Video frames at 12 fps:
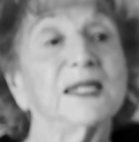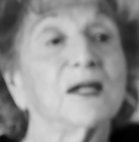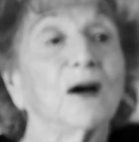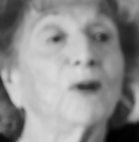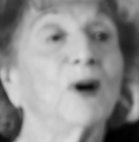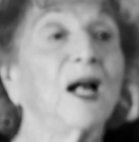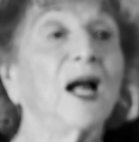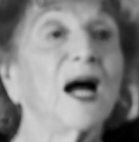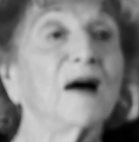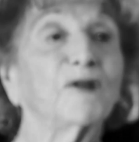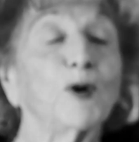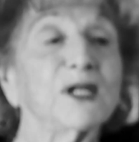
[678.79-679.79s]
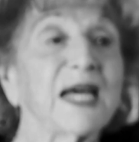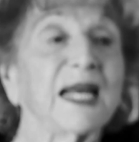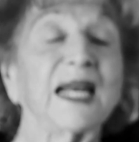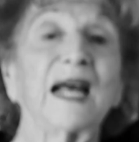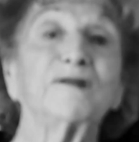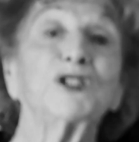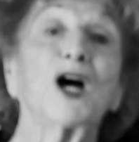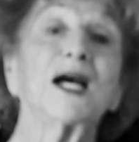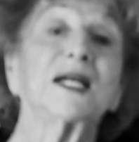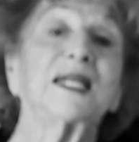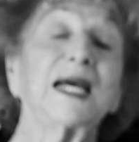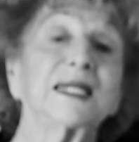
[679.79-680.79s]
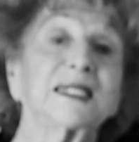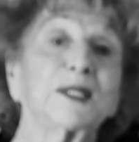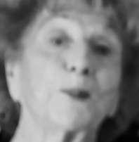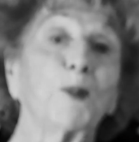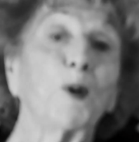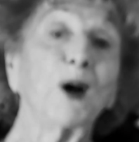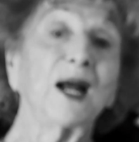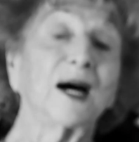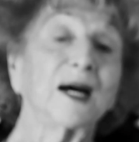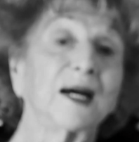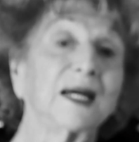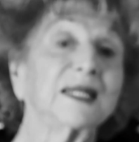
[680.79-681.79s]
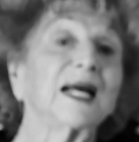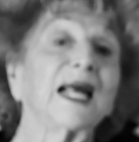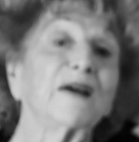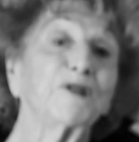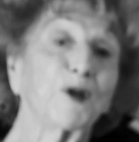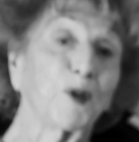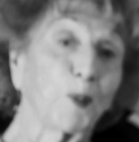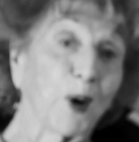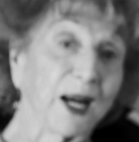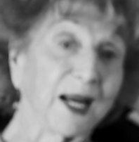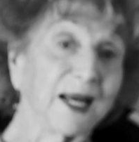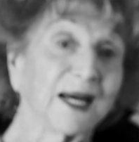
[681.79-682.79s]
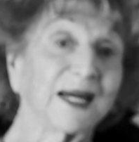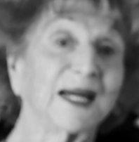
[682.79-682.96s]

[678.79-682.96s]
So of course I didn't have chance to mourn her till after the wedding,